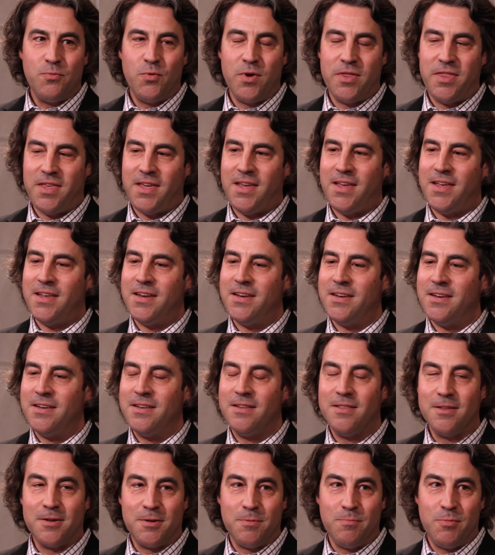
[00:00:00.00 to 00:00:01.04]
within
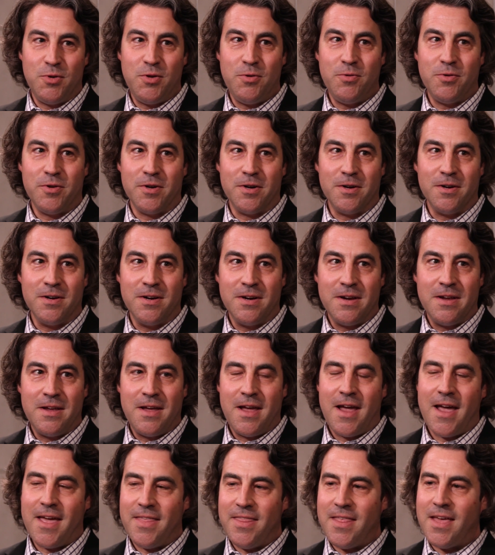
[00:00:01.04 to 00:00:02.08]
the computer.
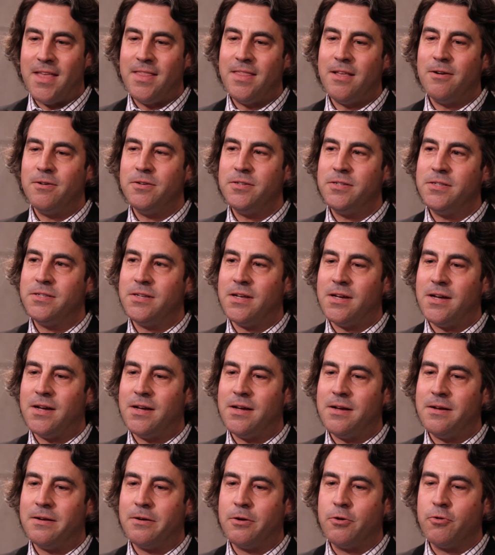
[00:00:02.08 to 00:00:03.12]
And then there's
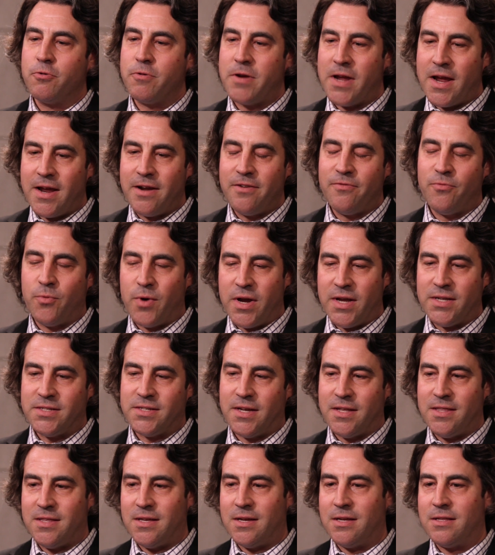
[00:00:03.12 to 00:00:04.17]
creative ways,
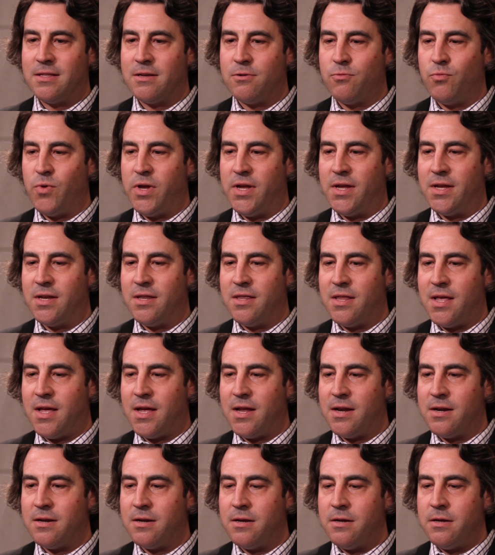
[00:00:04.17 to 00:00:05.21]
I think, that we can
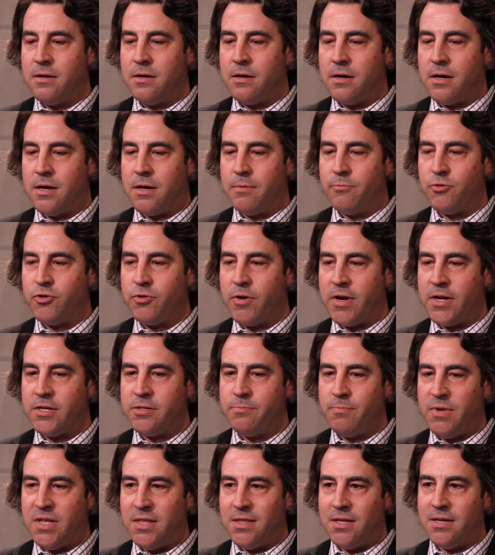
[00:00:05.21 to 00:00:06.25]
then
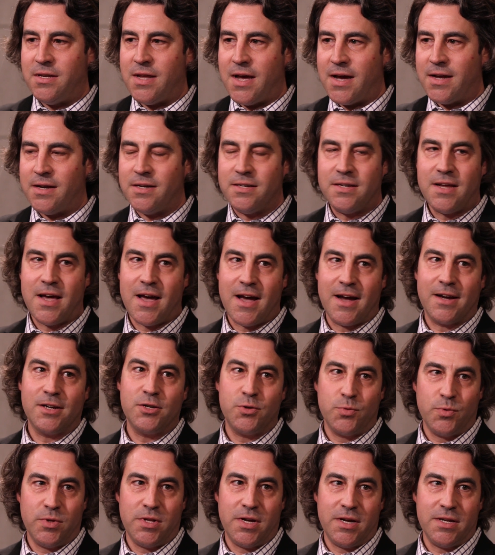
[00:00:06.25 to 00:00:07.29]
transmit the data to
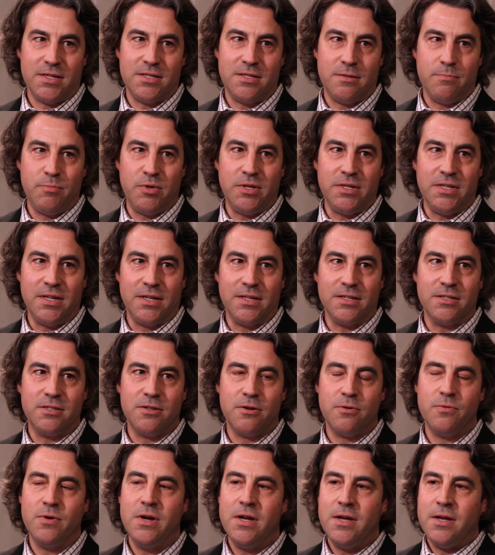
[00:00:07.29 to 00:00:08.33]
actualize the building.
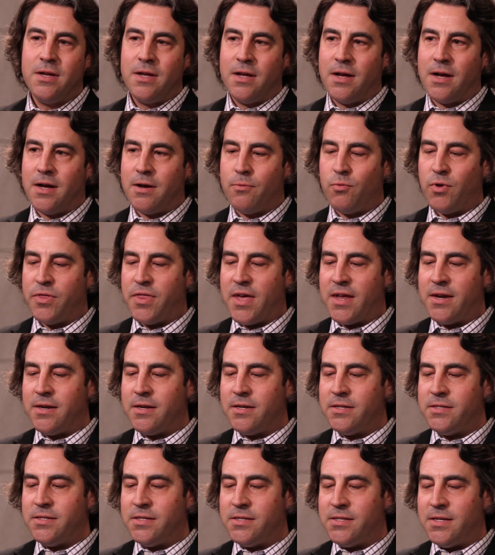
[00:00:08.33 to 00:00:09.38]
So what that
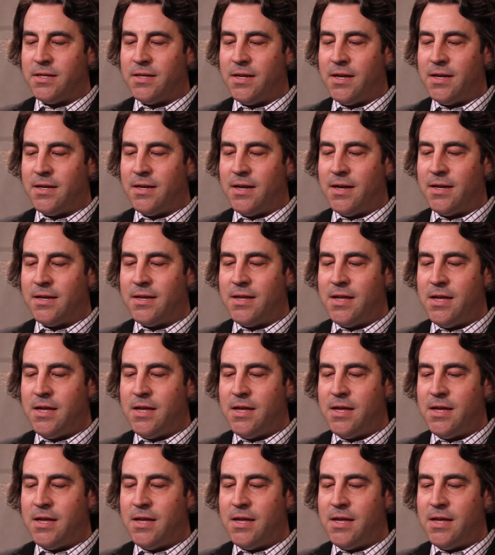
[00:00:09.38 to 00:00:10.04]
does is it